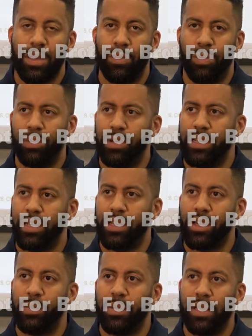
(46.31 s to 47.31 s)
Well, with the
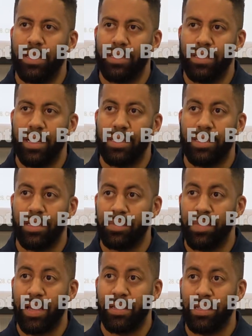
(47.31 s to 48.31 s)
accumulation that's
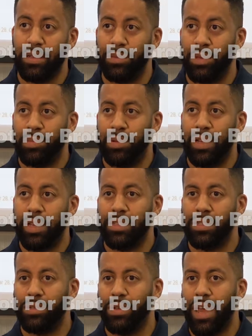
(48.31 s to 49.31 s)
expected, we
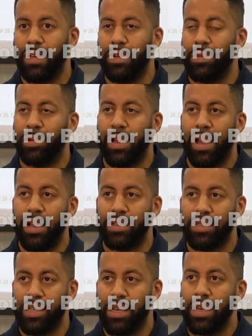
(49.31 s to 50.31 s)
plan to have our
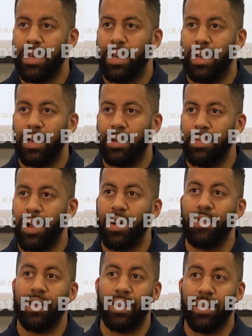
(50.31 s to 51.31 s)
plows
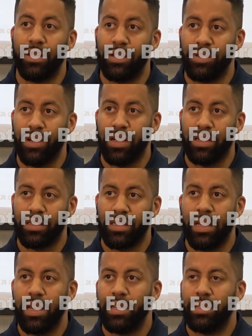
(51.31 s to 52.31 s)
already on the trucks.
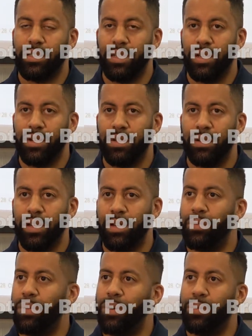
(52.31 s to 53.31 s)
So
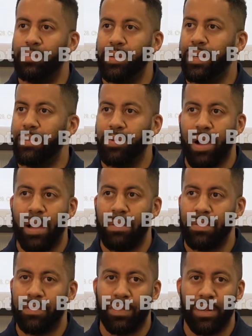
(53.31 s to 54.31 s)
it won't be a
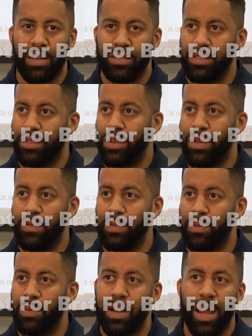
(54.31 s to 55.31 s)
problem for us to go
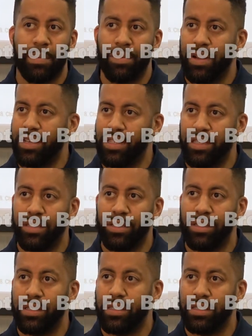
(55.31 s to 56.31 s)
from one operation
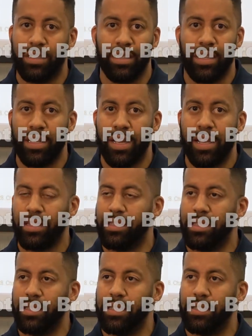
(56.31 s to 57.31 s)
to the next.
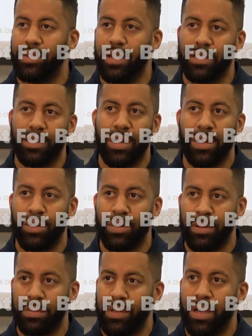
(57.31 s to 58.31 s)
The trucks are
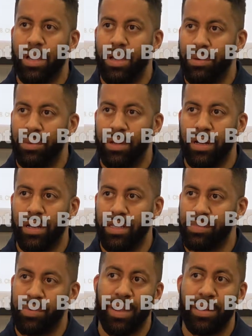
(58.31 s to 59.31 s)
equipped with
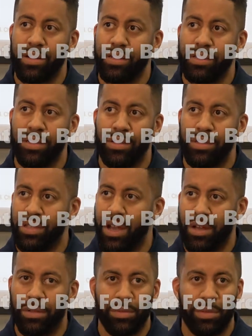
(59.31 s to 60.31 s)
spreaders, so
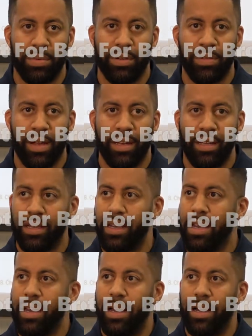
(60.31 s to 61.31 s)
salt will be ready,
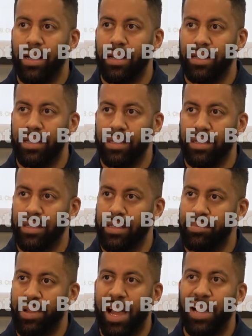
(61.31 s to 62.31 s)

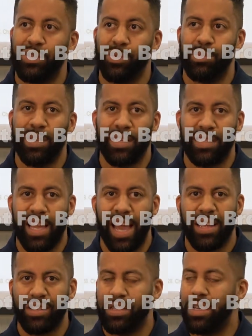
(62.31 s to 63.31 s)
the plows will be
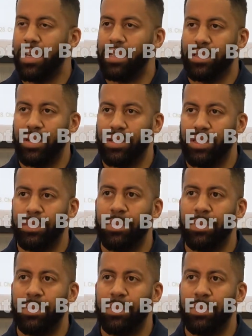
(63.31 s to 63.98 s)
attached. So it should